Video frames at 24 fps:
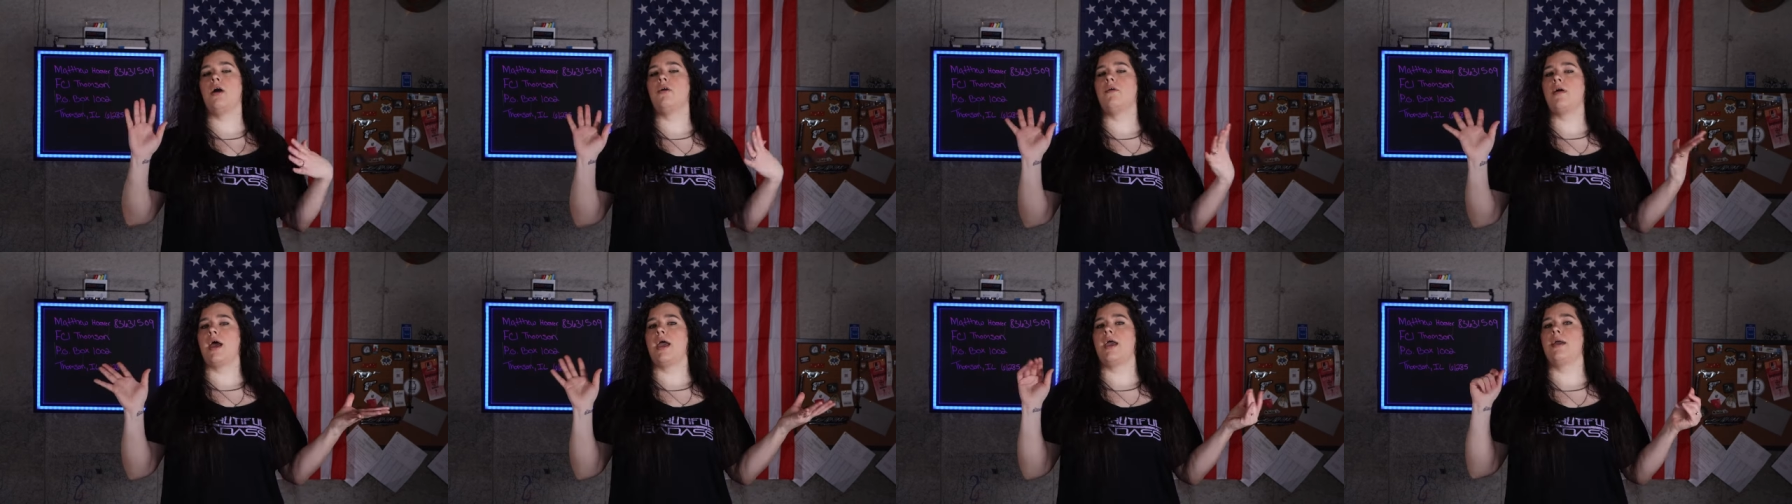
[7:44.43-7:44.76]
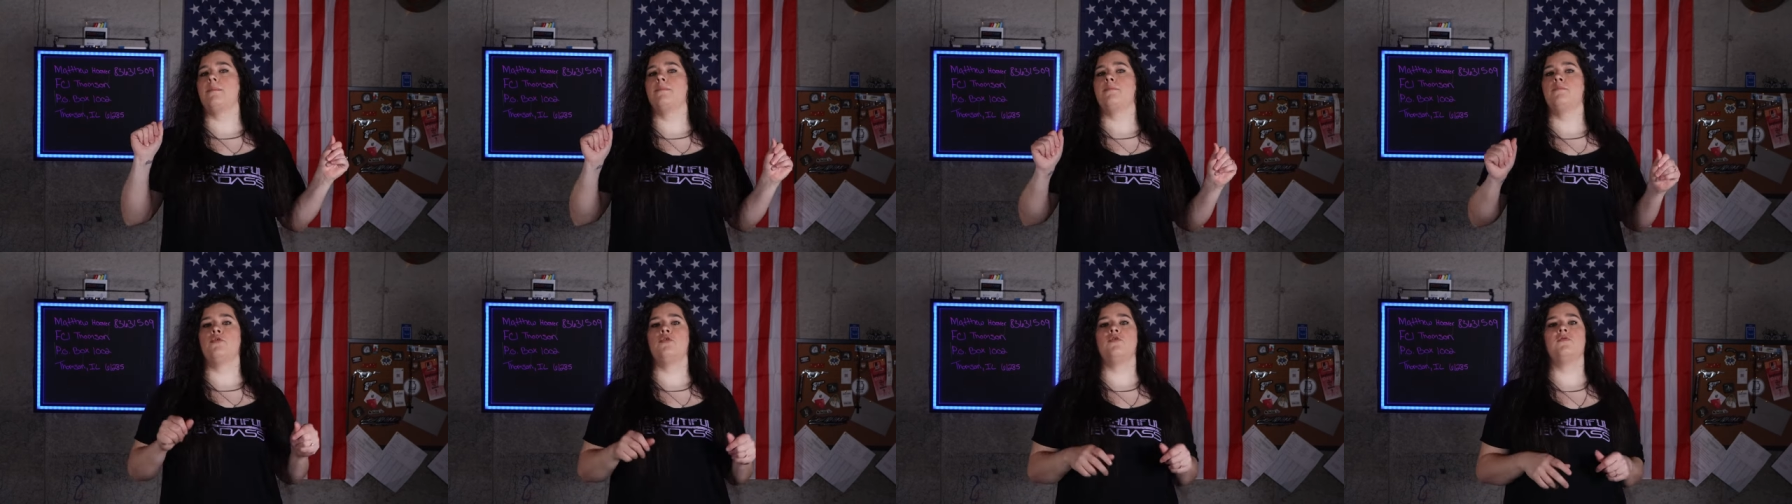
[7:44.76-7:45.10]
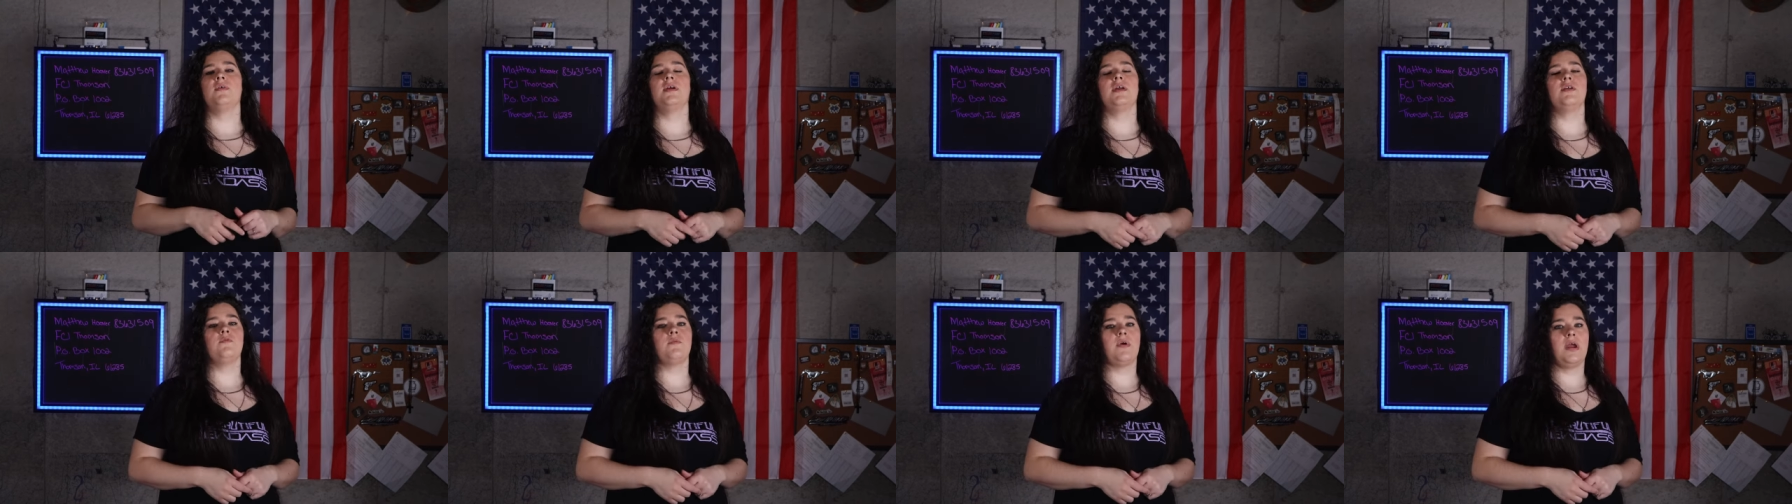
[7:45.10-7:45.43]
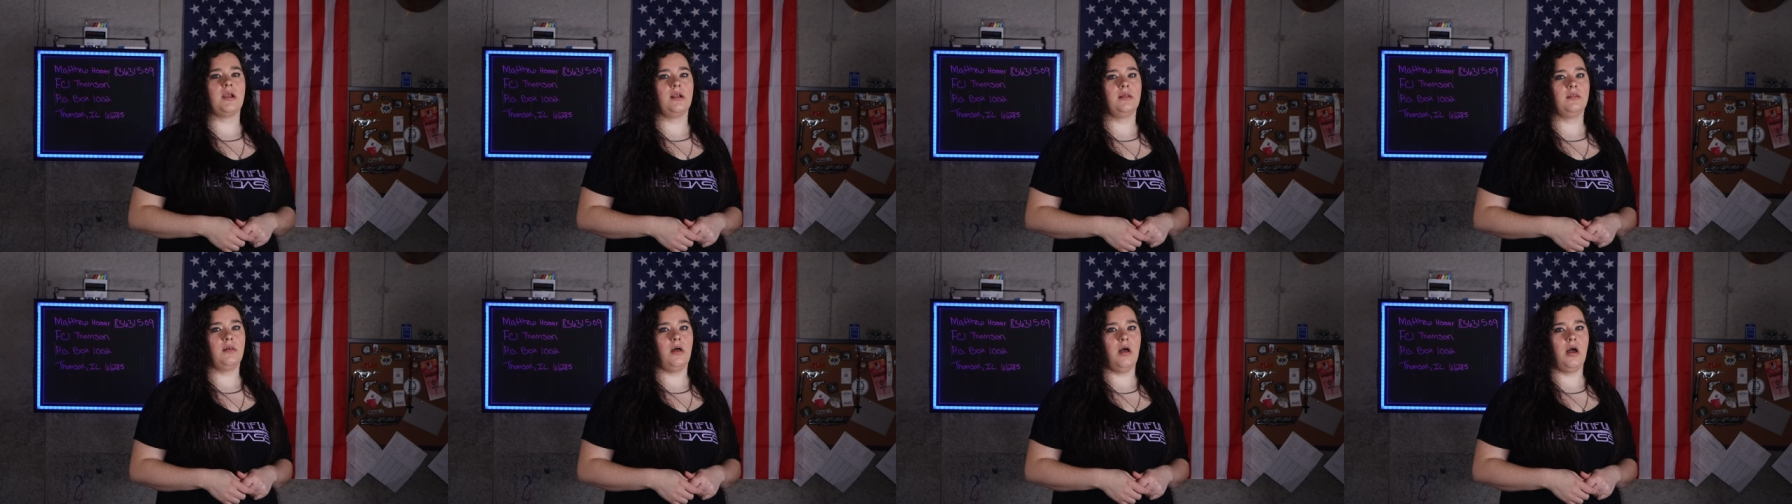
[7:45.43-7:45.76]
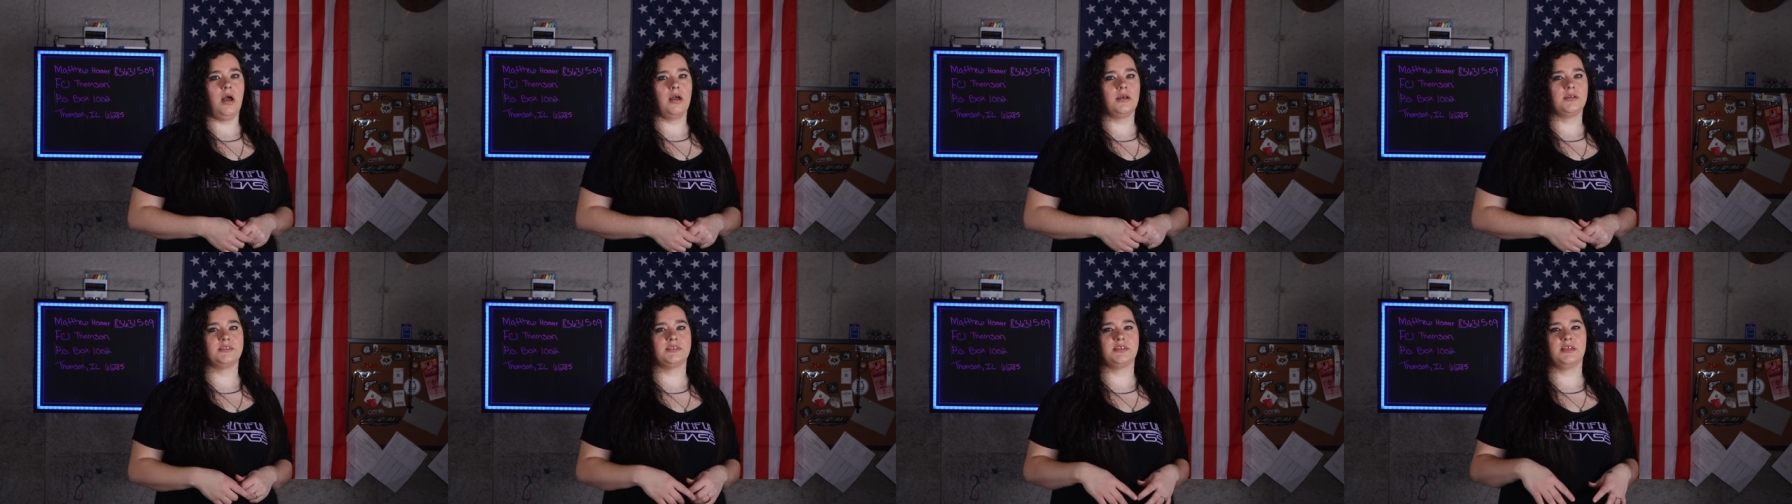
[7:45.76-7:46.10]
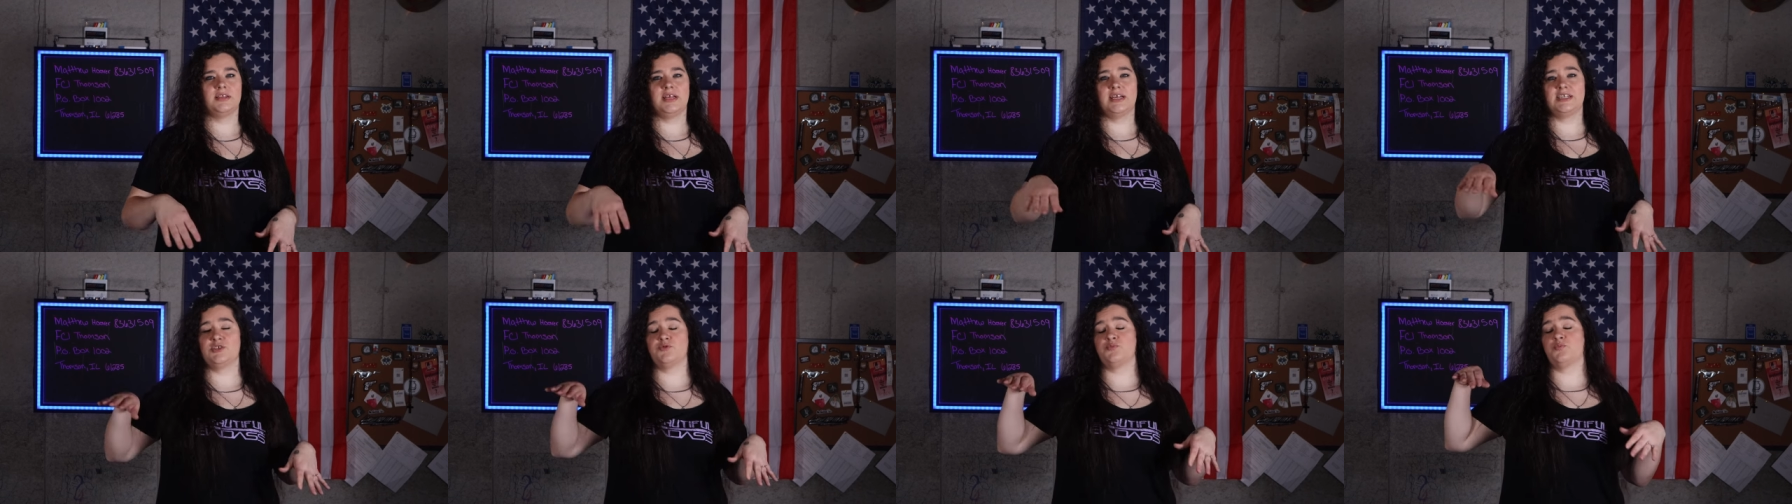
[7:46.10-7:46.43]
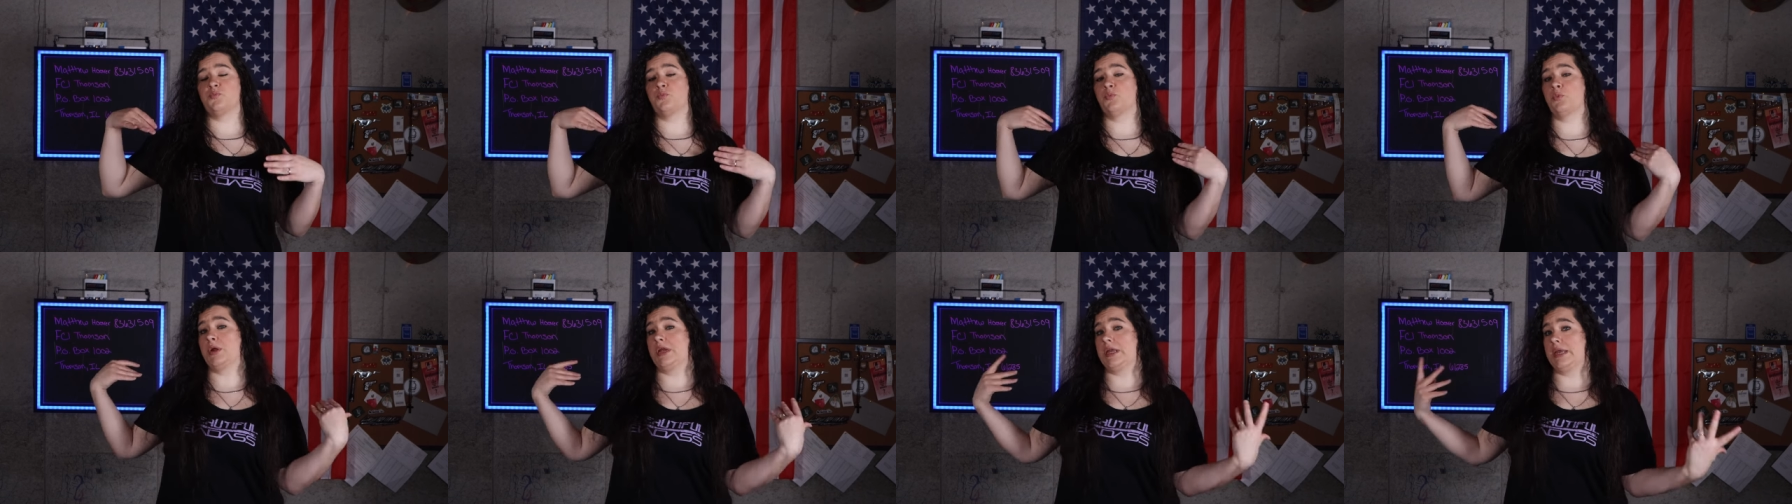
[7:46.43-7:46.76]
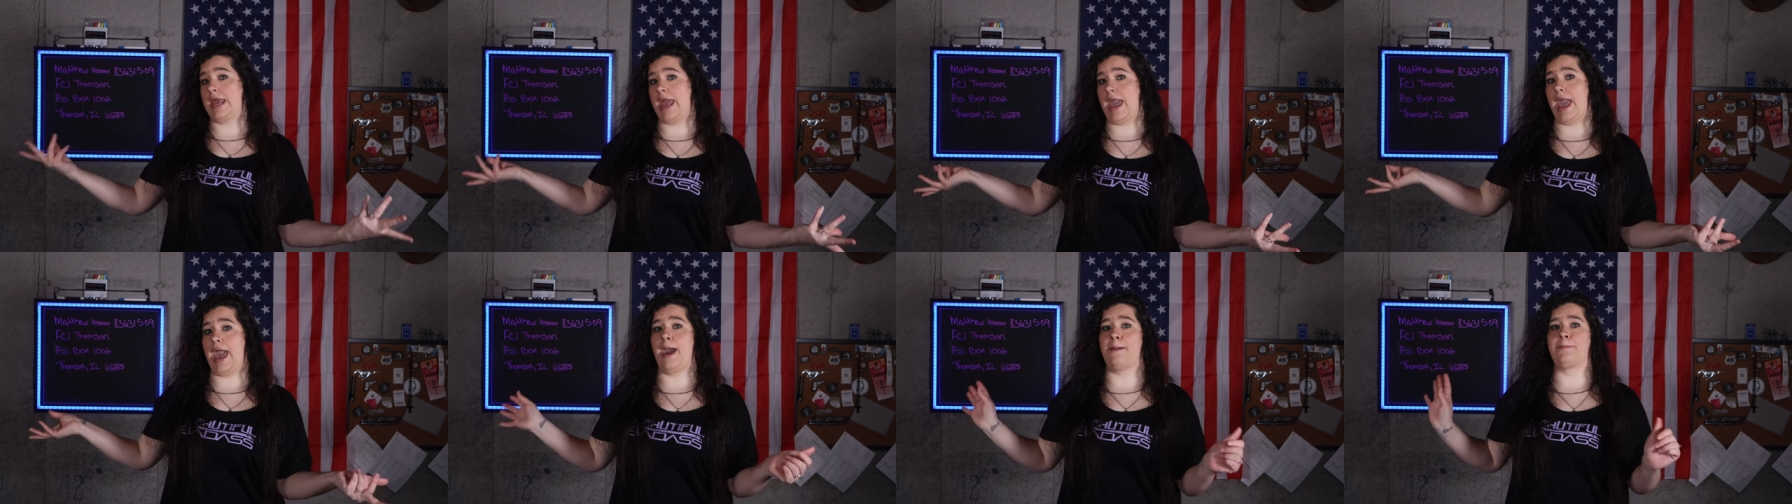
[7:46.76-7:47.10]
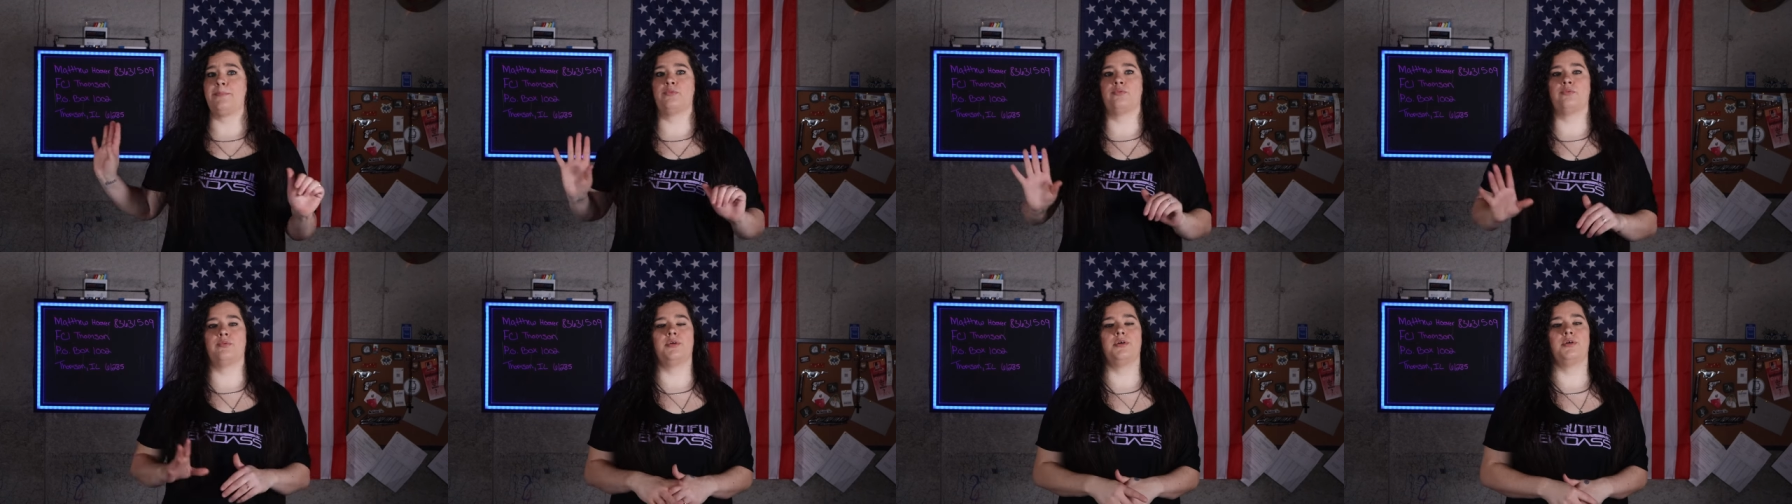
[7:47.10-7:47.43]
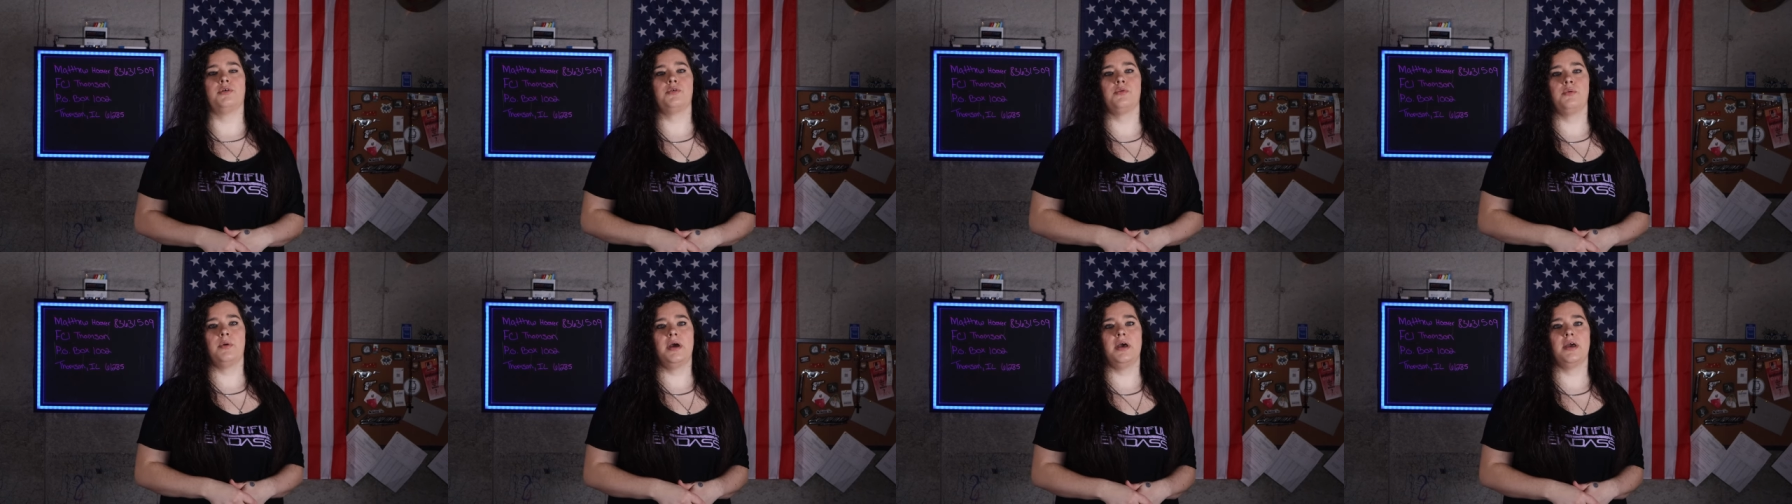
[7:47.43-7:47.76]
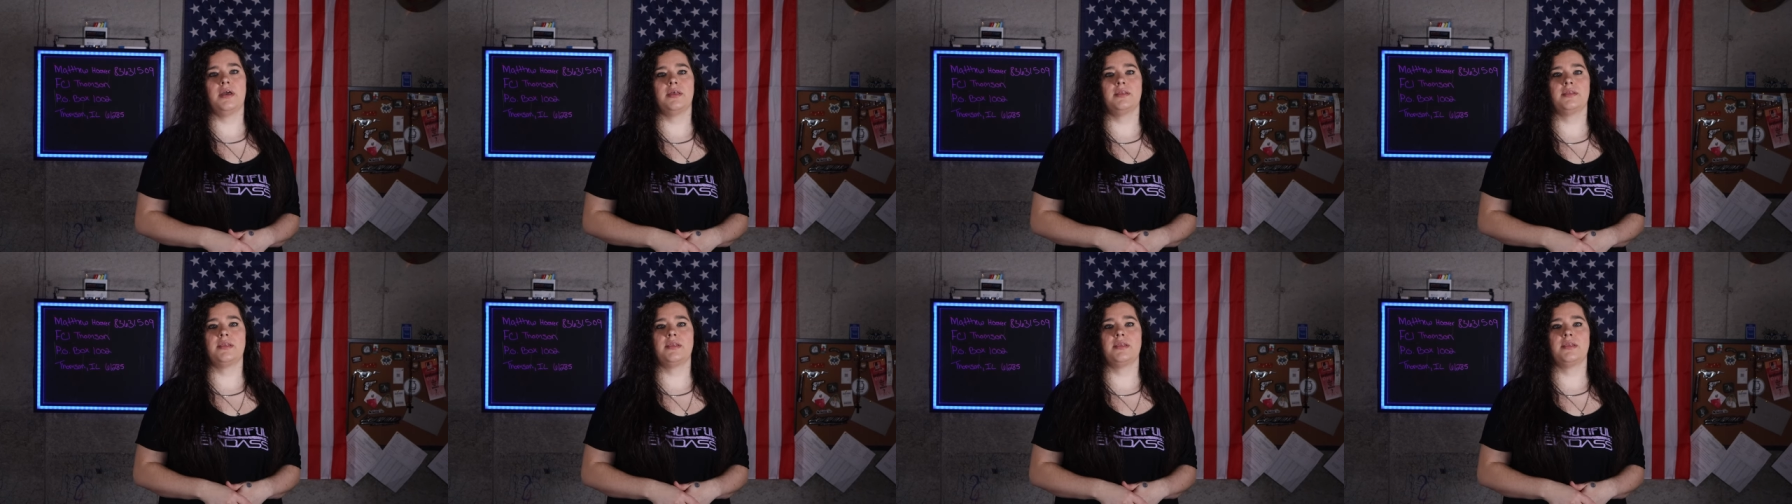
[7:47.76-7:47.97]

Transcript: right, moving right along. So let's recap real quick.